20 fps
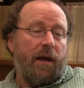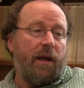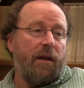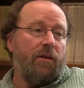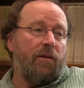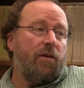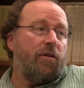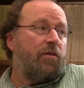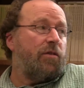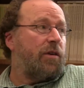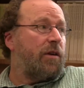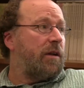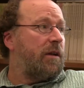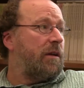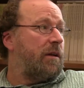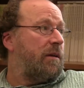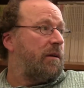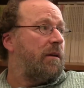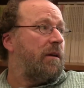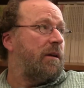And
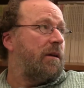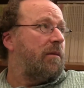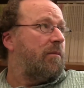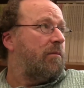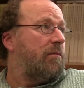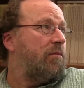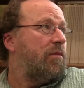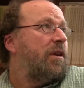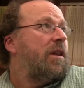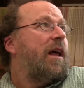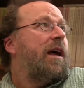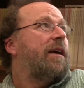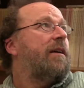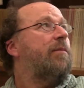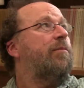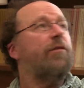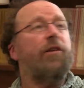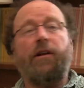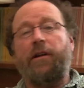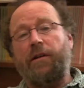usually, you know, we
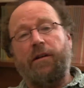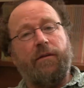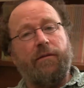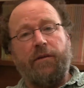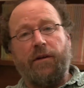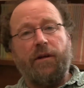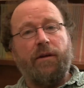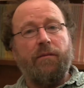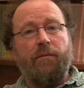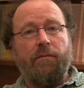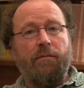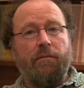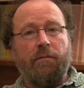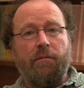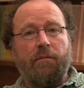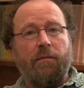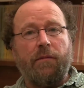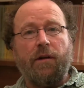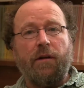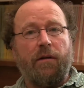like productivity.
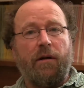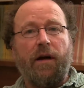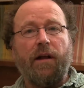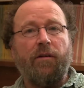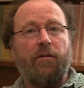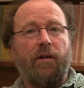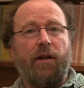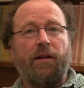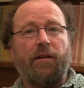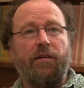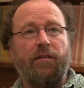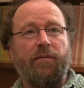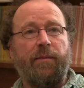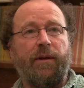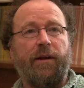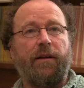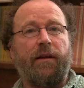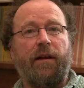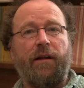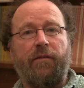You know, I don't like to
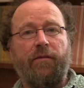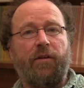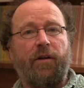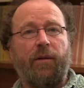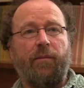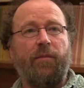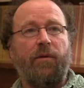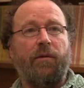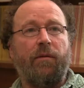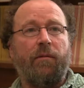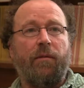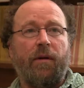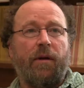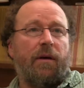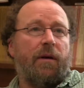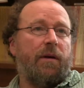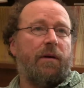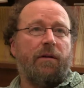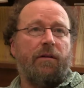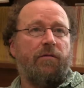spend a lot of time
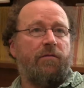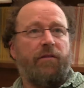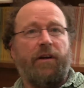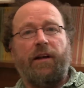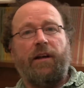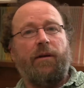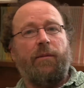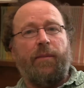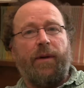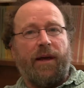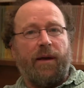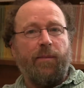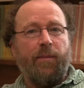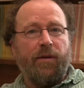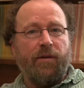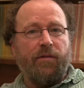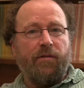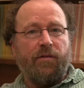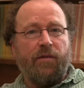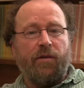grading
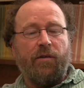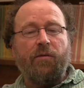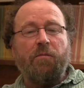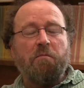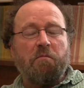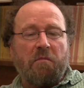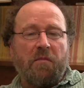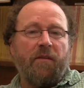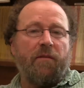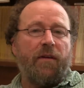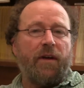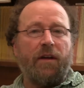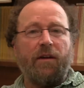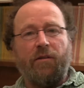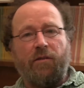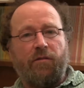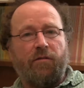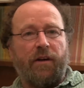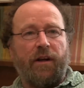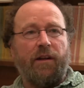papers. So if I
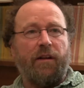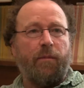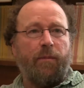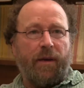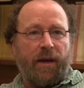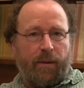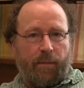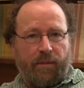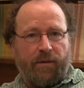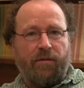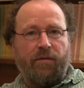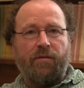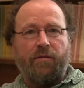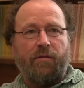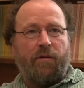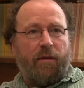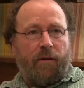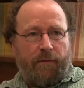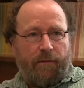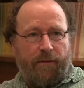can grade the papers
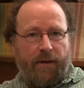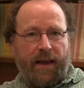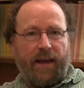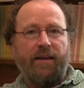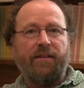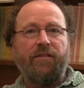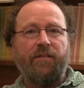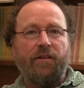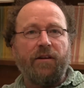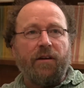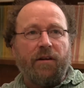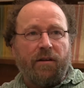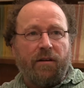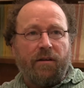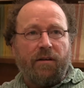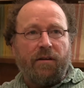faster,